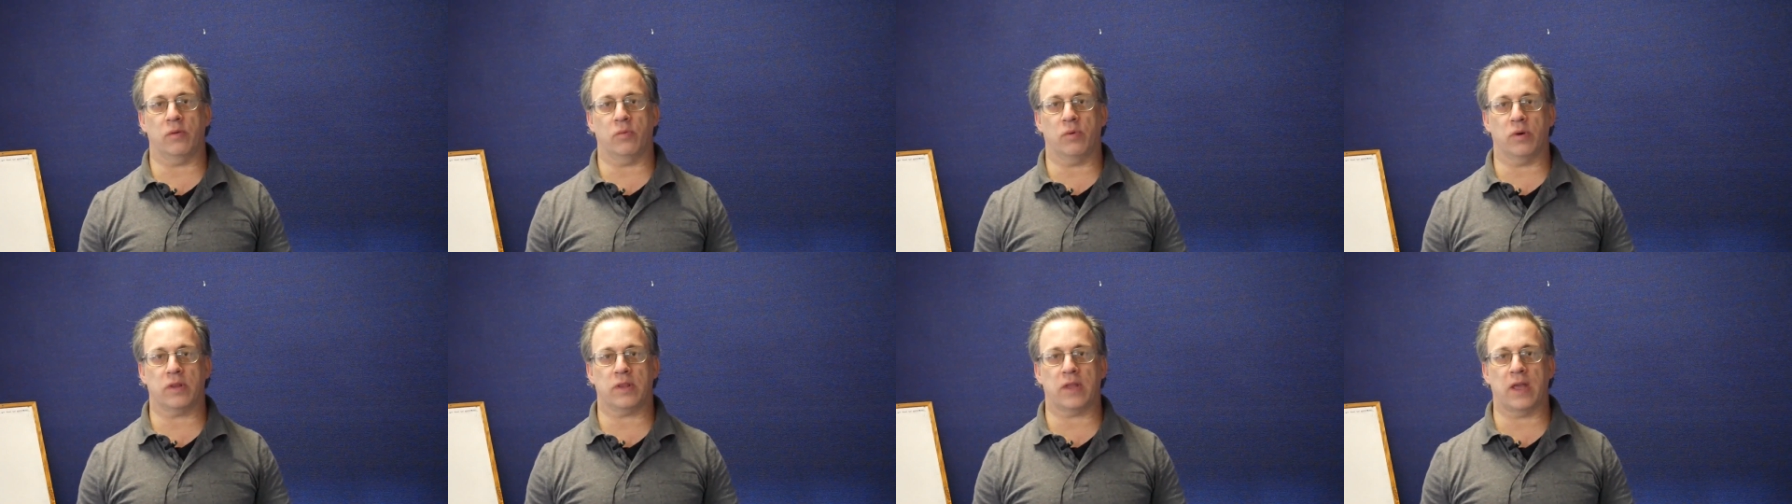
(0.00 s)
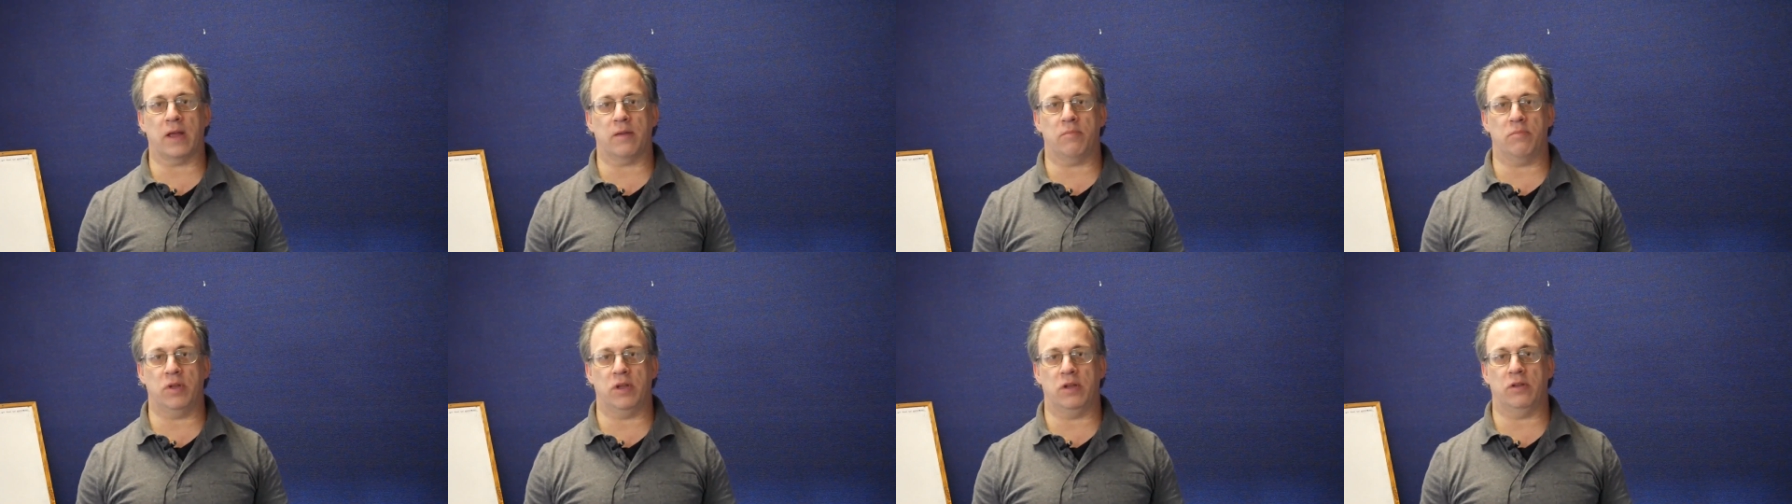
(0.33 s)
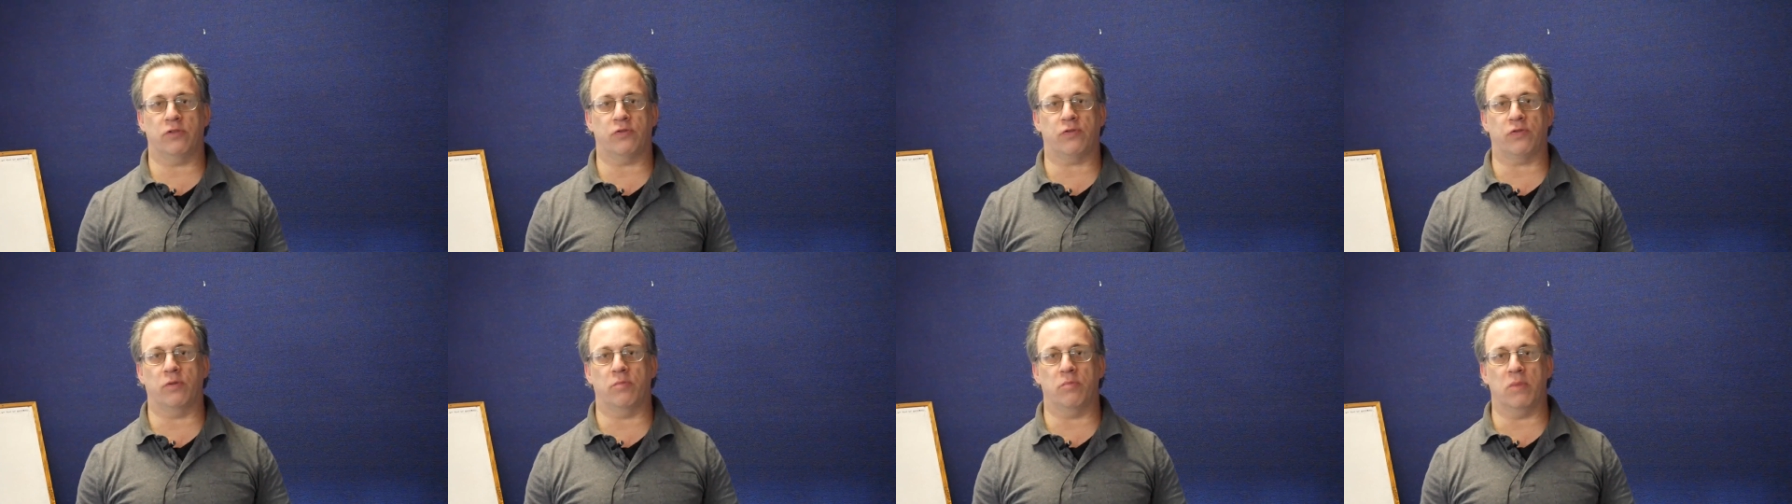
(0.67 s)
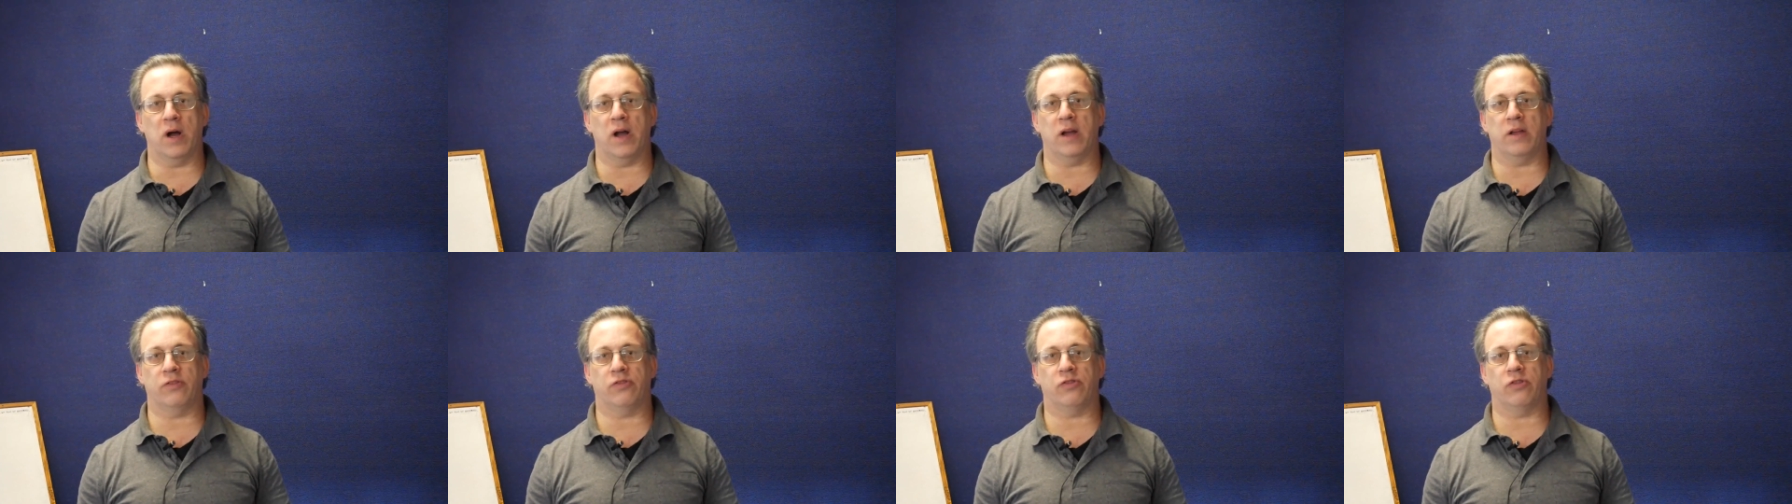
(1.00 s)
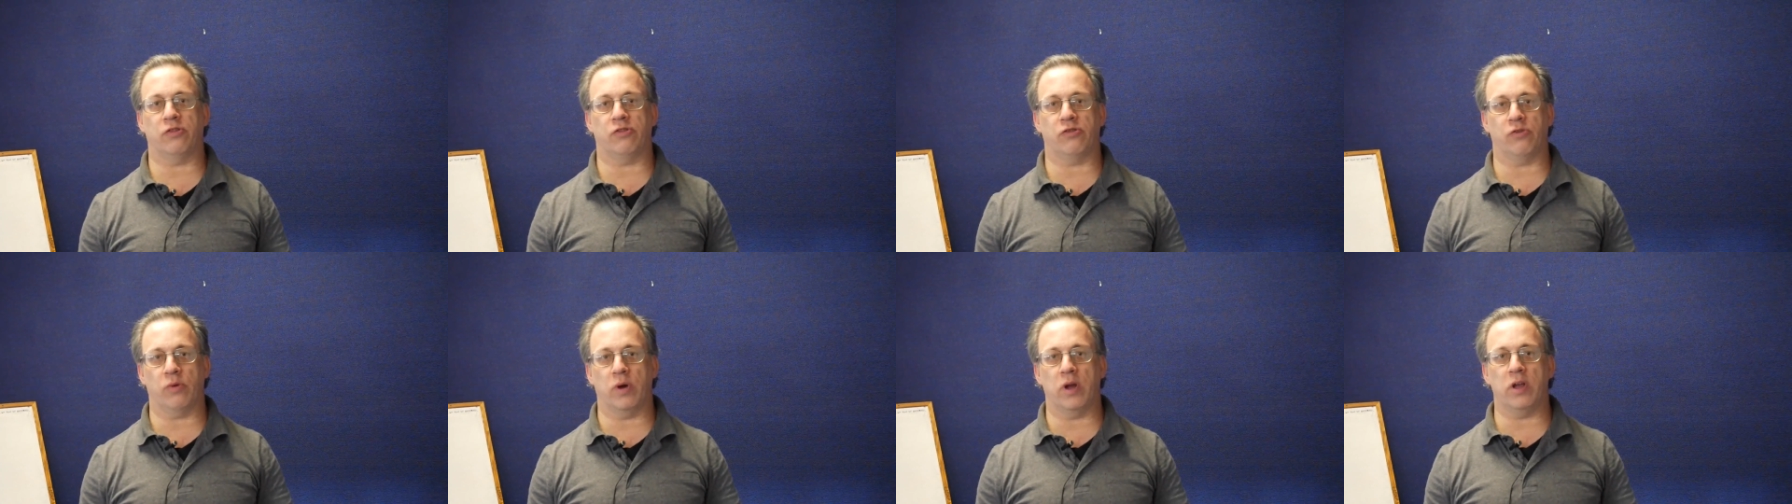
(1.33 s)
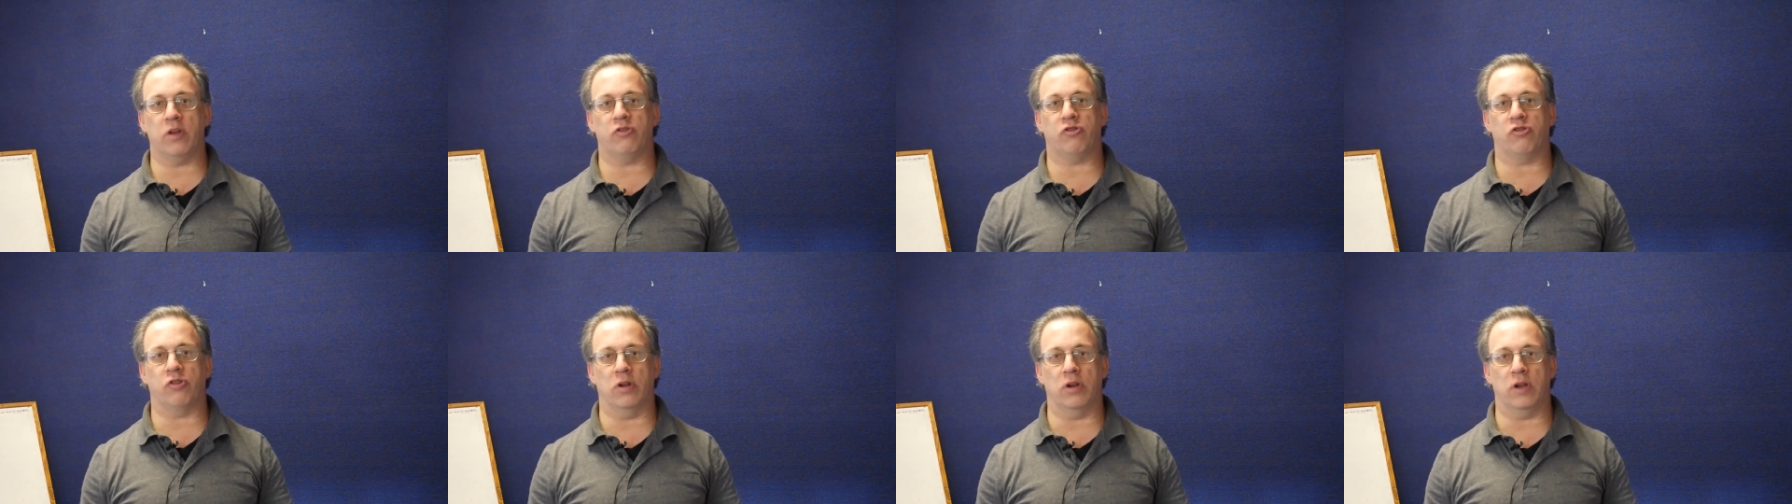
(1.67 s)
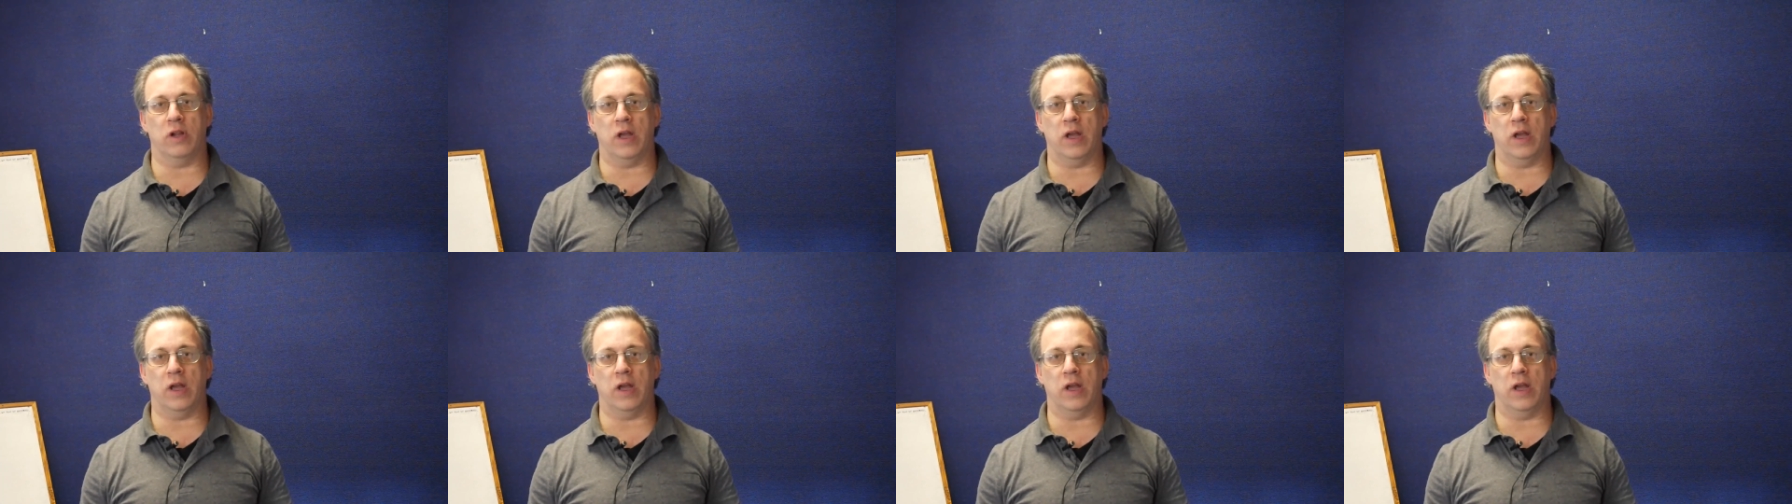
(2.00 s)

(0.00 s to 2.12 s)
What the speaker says: what that means for my situation